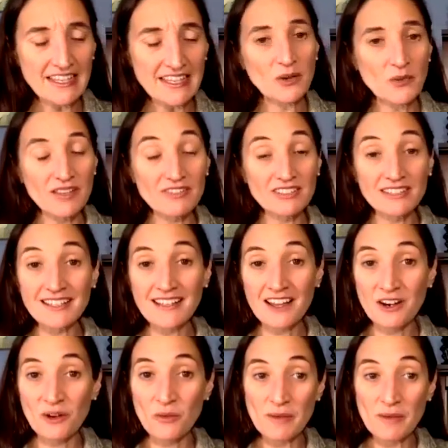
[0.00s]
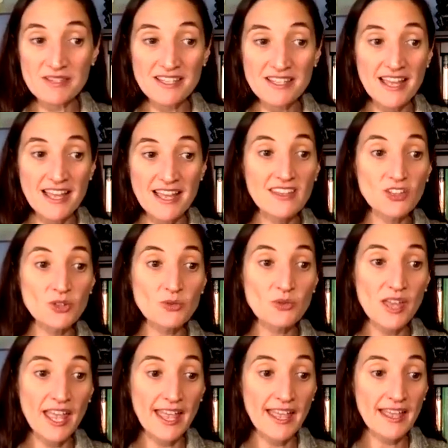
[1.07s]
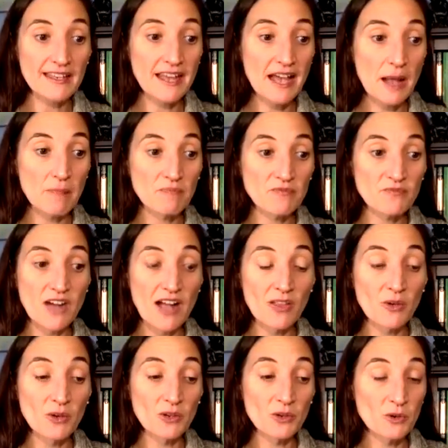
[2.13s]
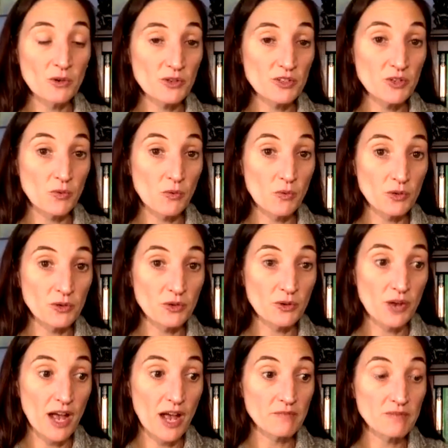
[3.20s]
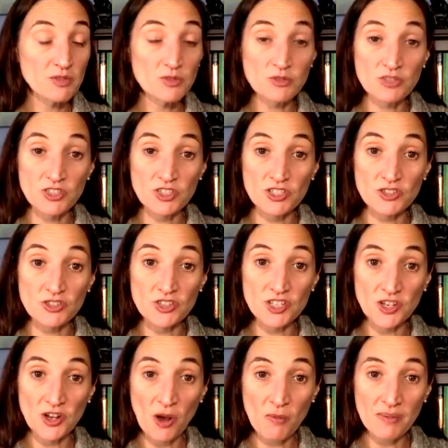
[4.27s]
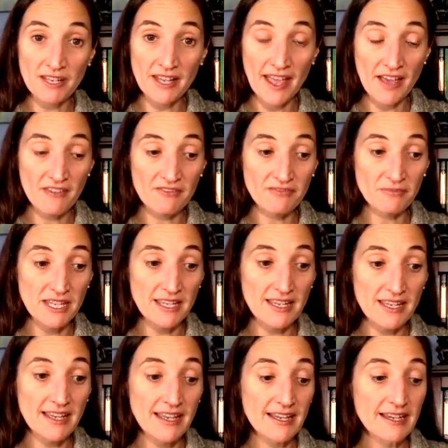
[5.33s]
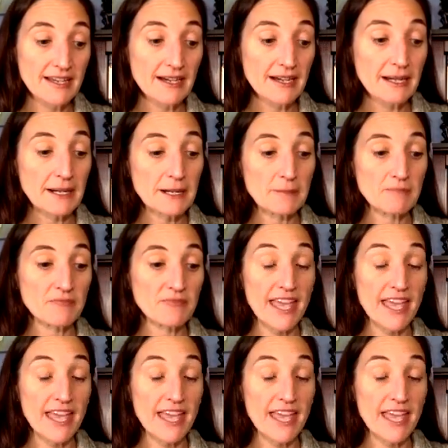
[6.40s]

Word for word: We have a link on our website that you can um, follow in order to order um, Nutrition Genome and have me um,